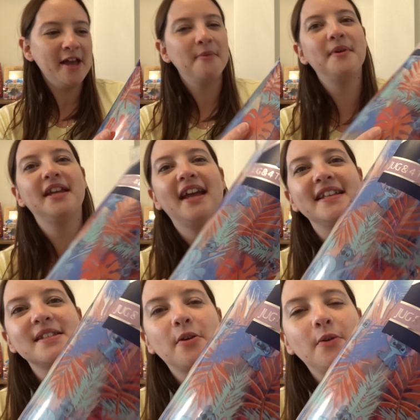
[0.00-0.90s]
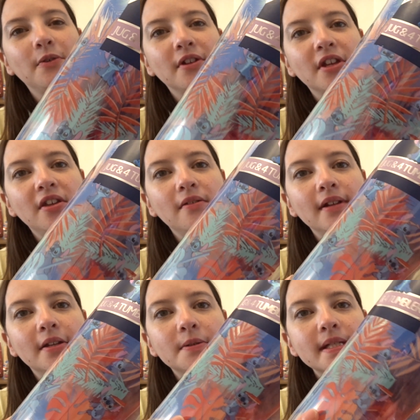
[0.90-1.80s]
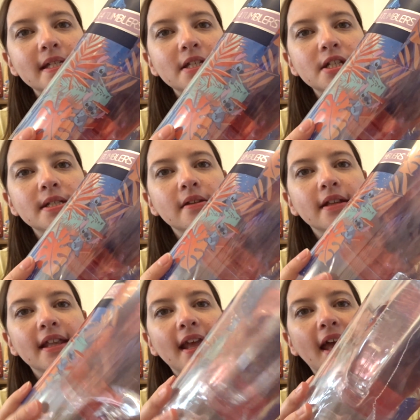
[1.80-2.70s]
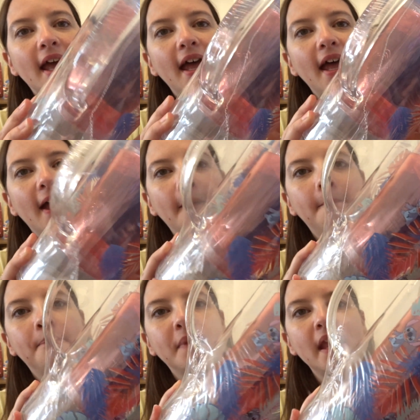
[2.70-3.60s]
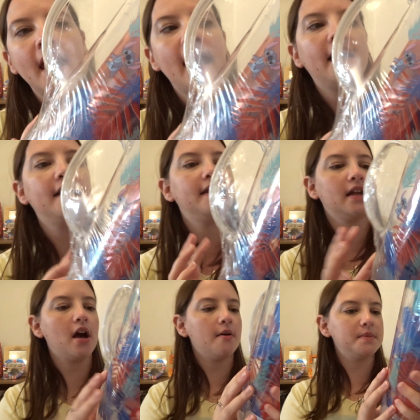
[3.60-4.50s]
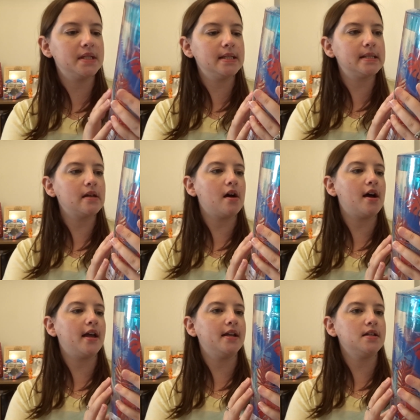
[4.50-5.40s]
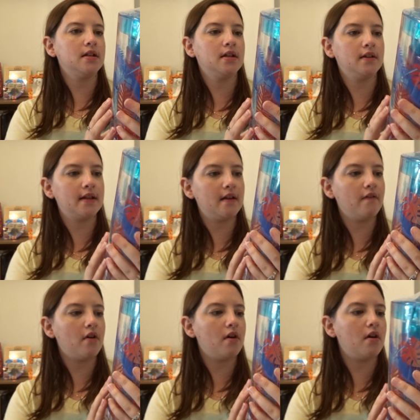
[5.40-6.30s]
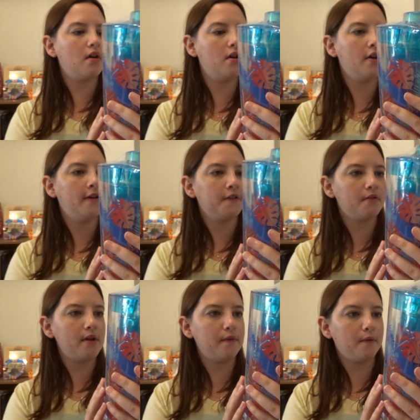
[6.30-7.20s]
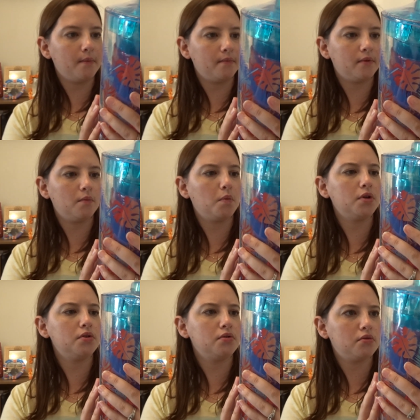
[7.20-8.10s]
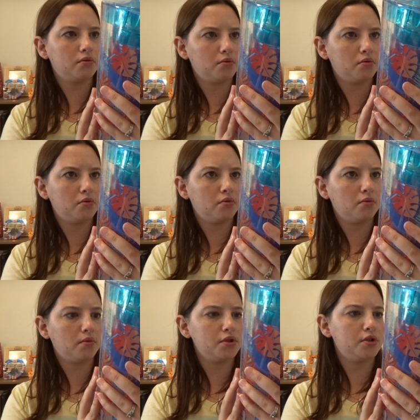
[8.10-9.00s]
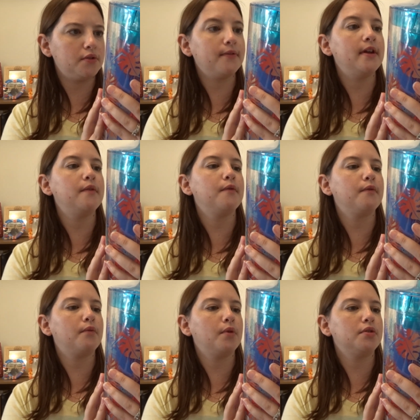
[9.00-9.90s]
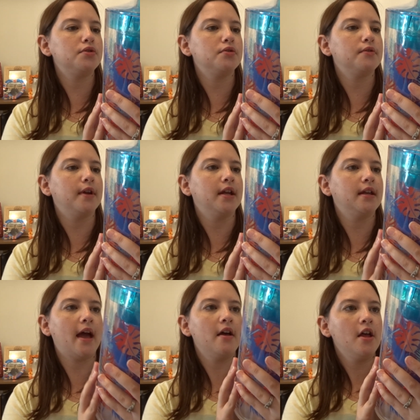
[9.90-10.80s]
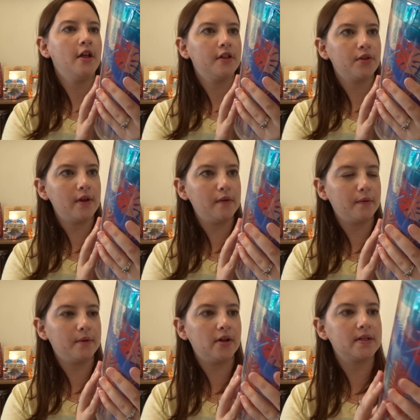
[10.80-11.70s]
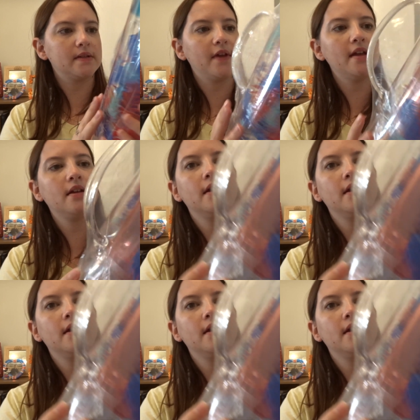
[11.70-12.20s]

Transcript: But yeah, it's got all the cute little stitches on there, and then the cups inside. There are three from one, one, two, three, one, two, three. Yeah, three from the looks of it.